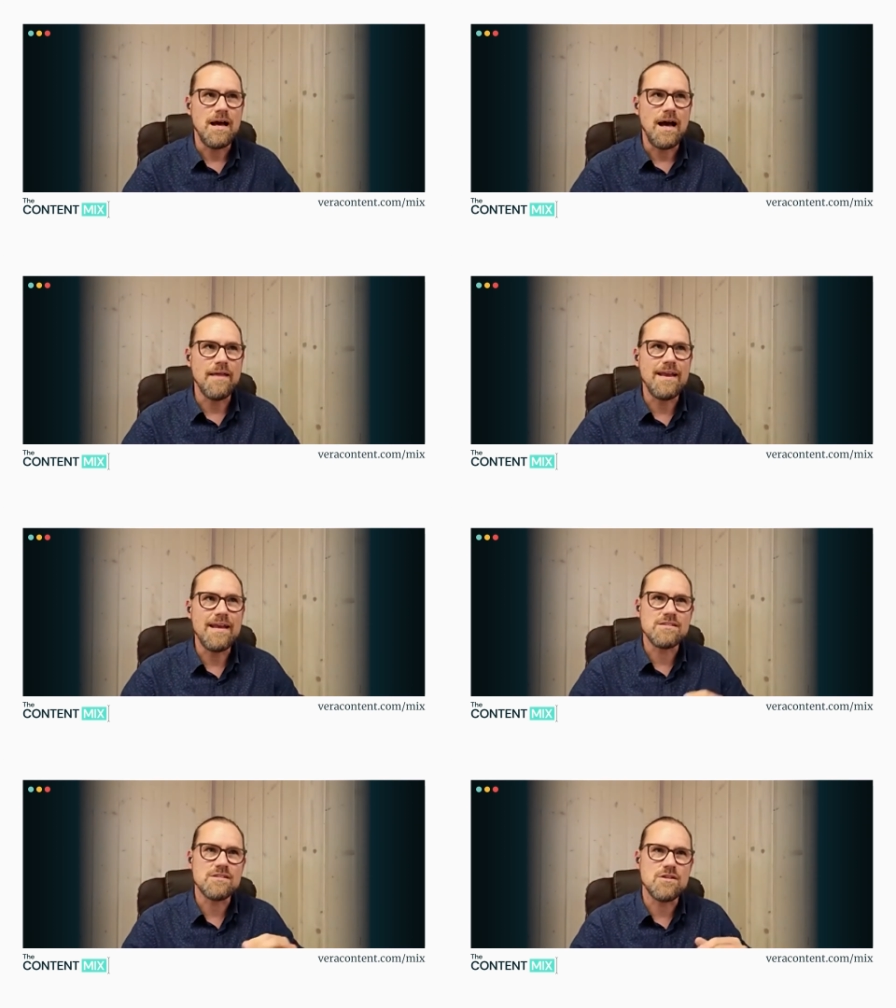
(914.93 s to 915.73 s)
And then
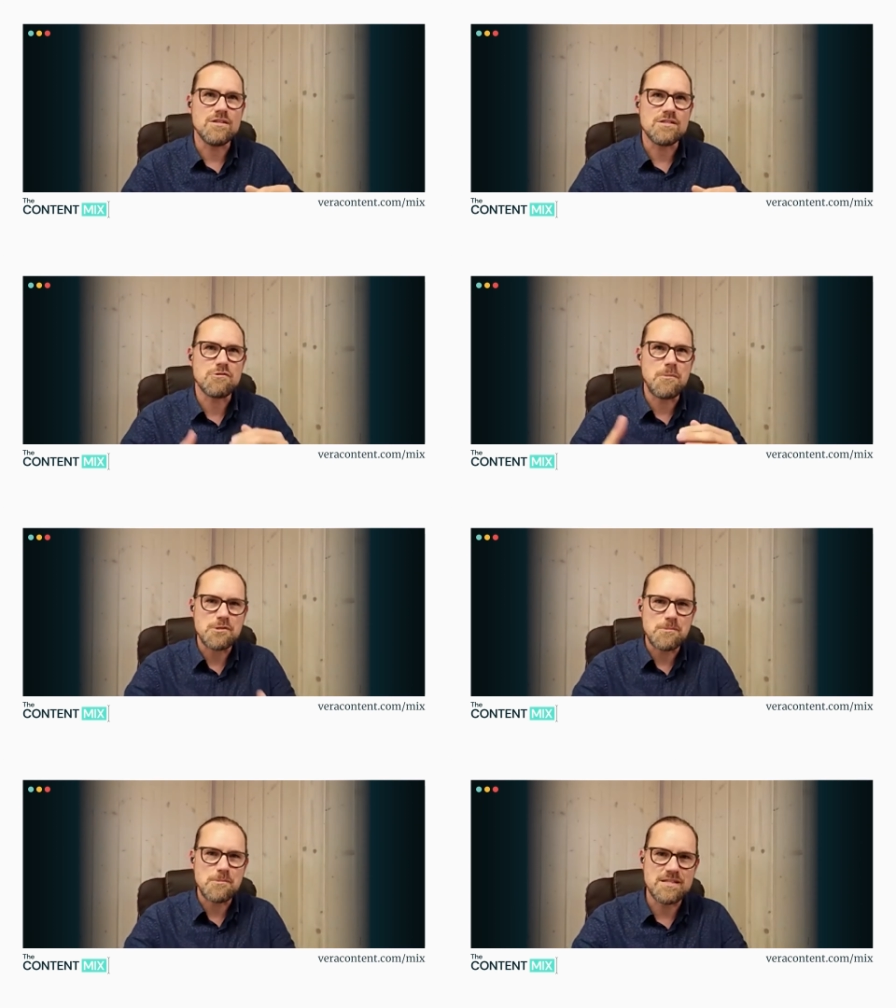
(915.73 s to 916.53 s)
it's the
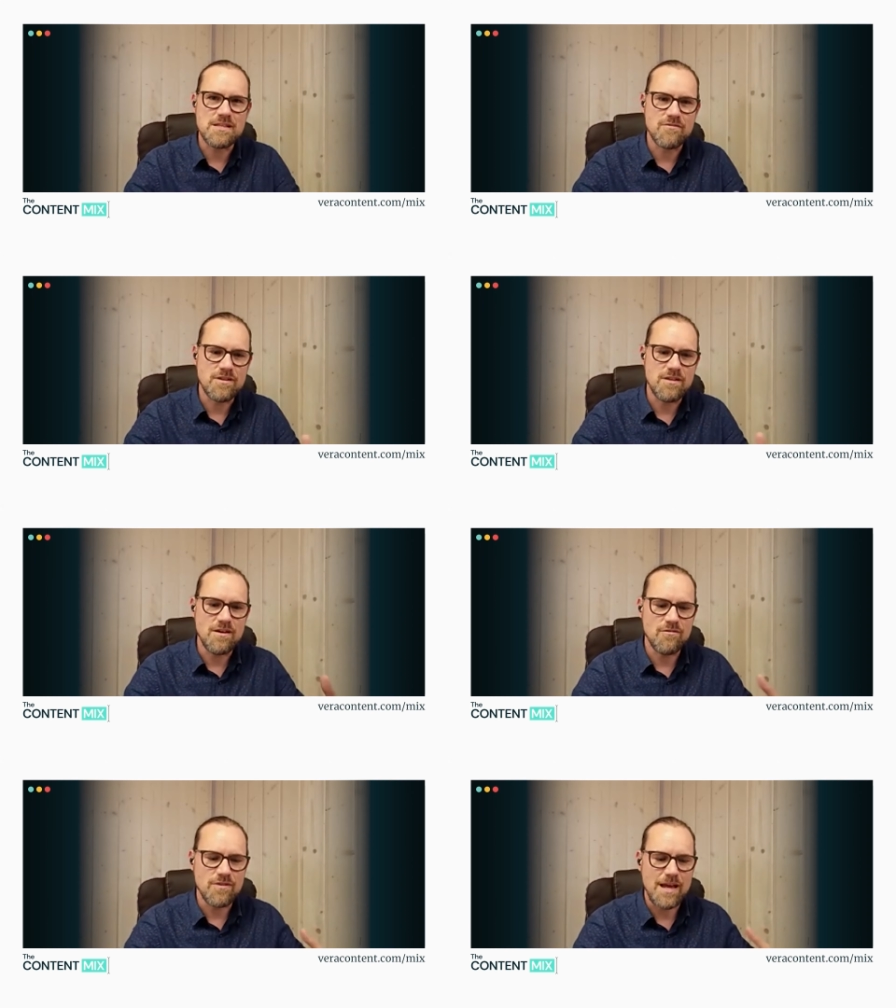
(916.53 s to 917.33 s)
responsibility of
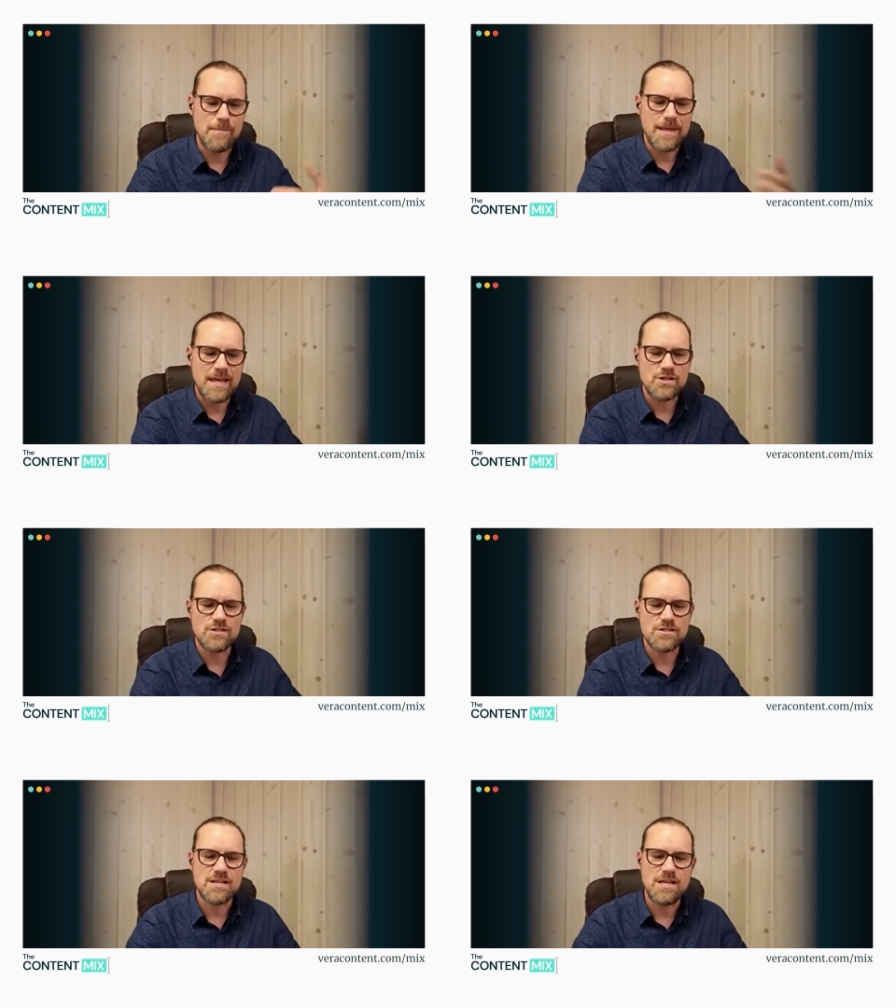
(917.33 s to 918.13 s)
the applications
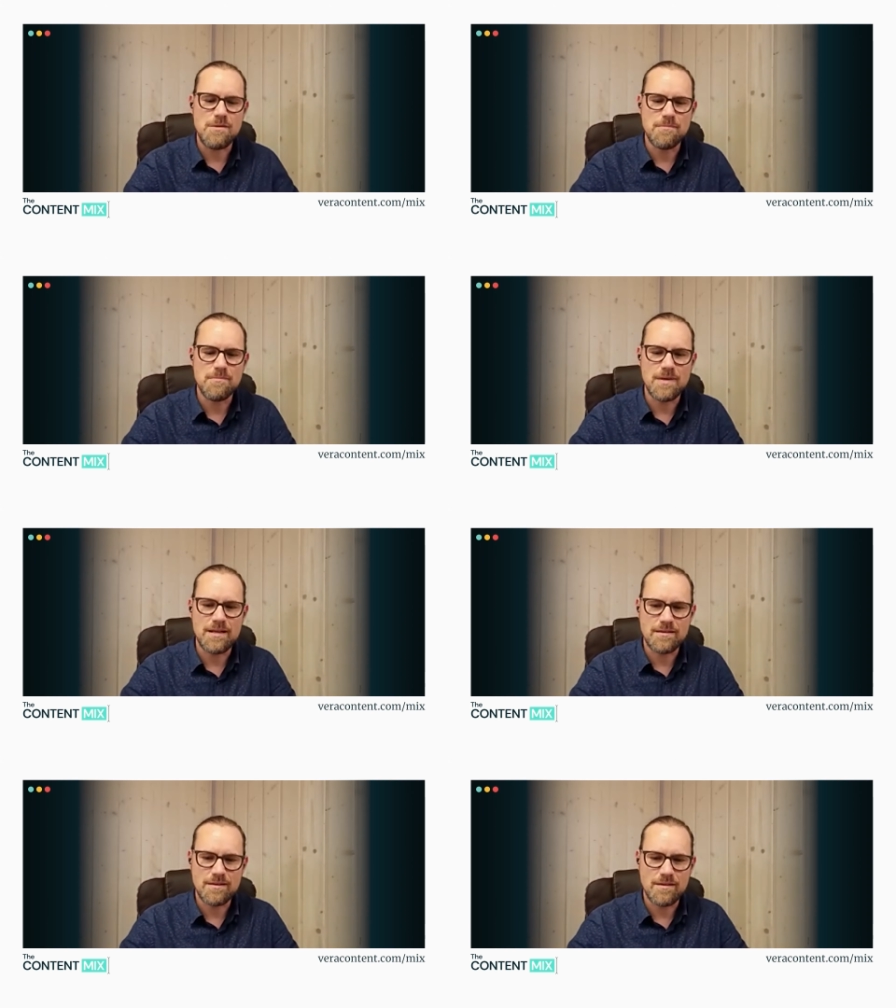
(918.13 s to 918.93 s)
team
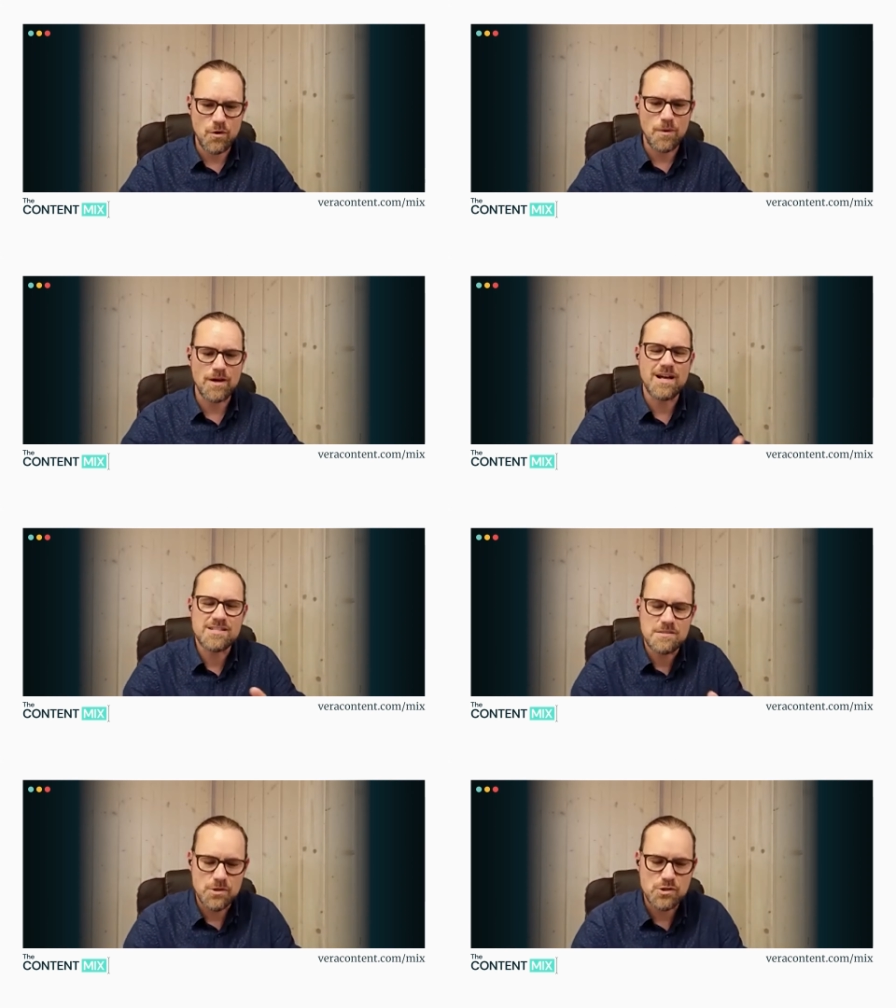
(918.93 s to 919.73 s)
and who are
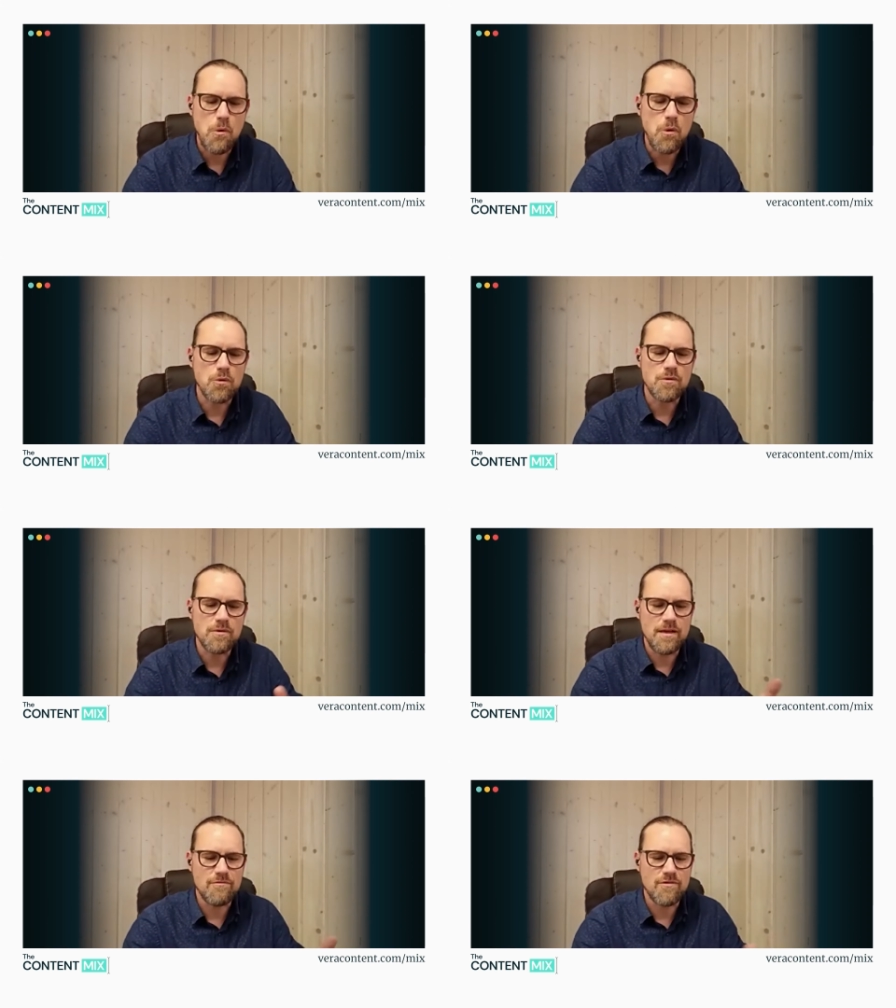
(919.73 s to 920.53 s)
customer support
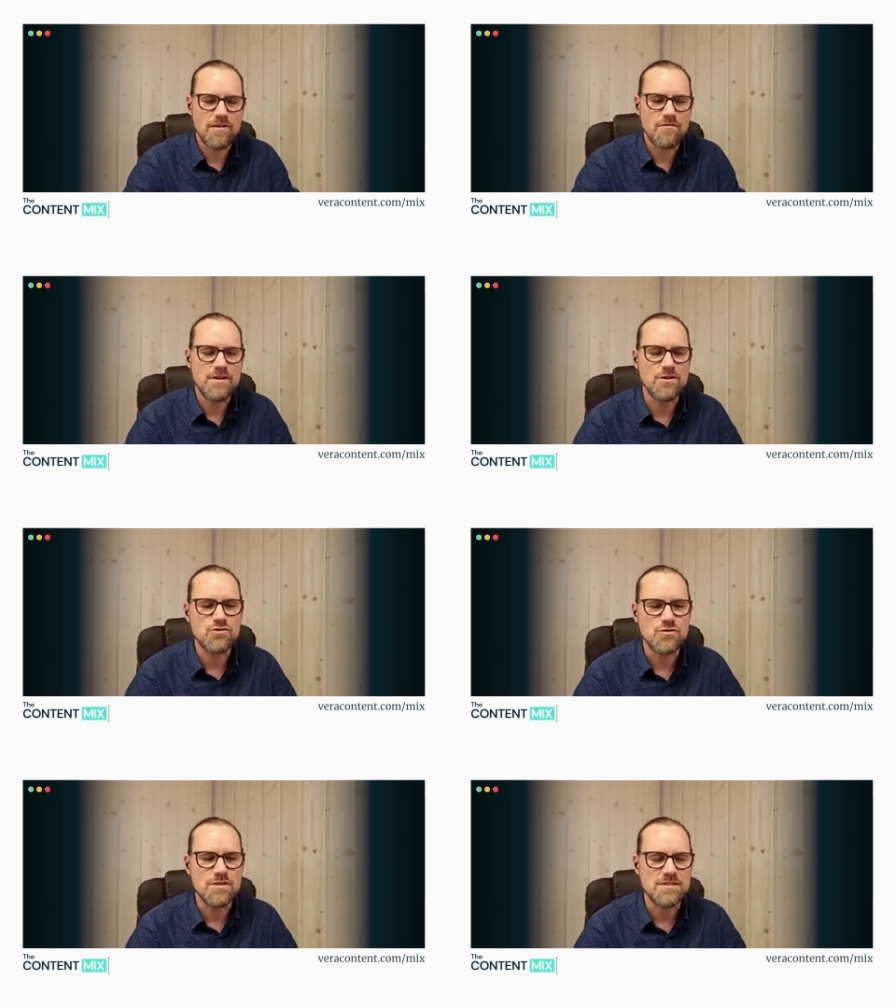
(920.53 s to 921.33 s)
for other
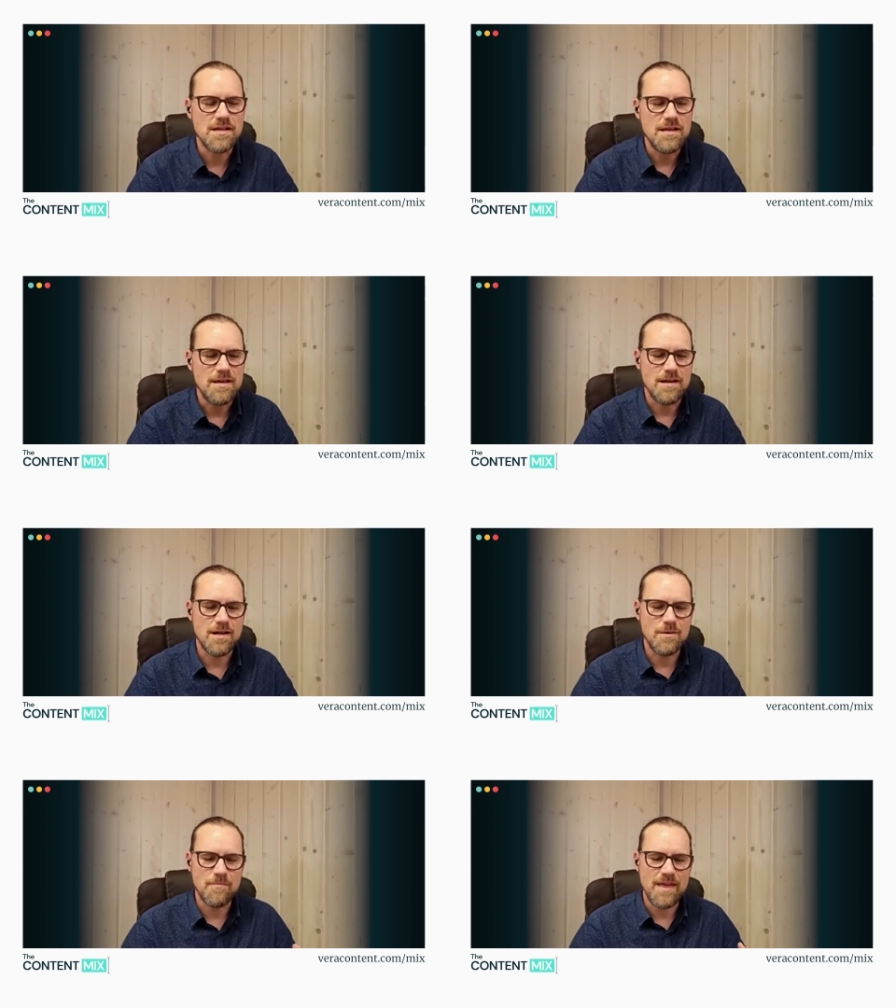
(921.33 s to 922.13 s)
industries.
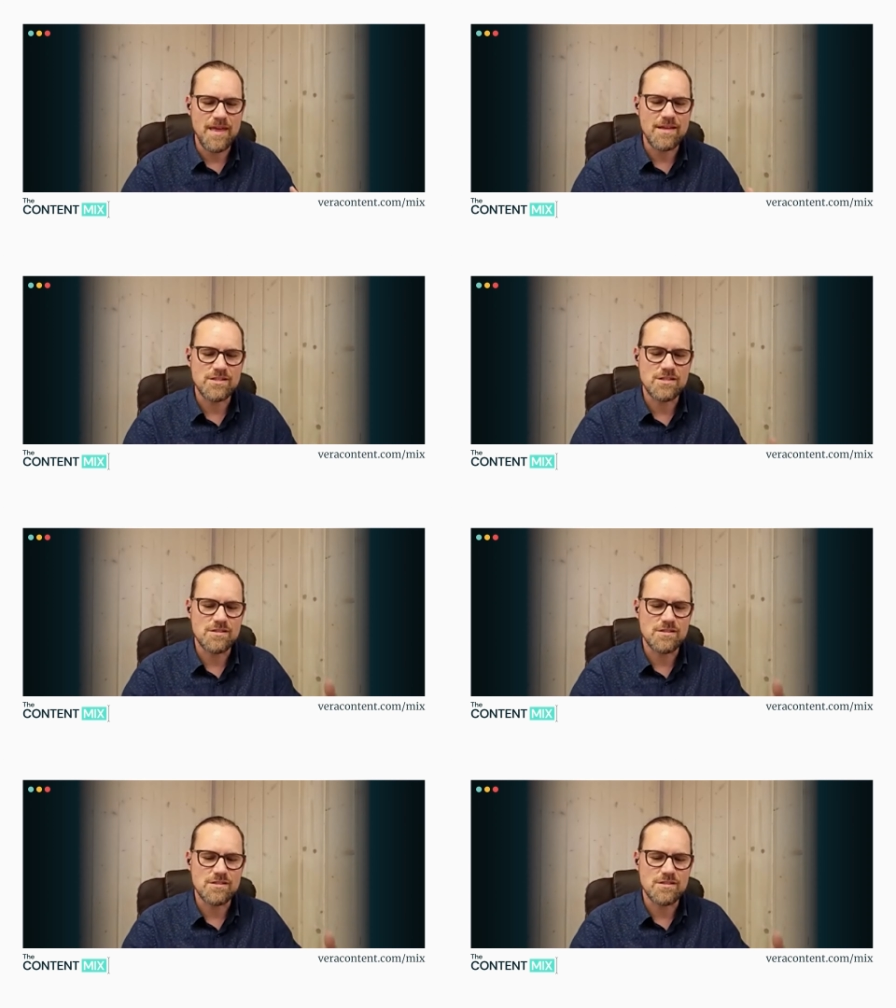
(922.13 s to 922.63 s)
They're there to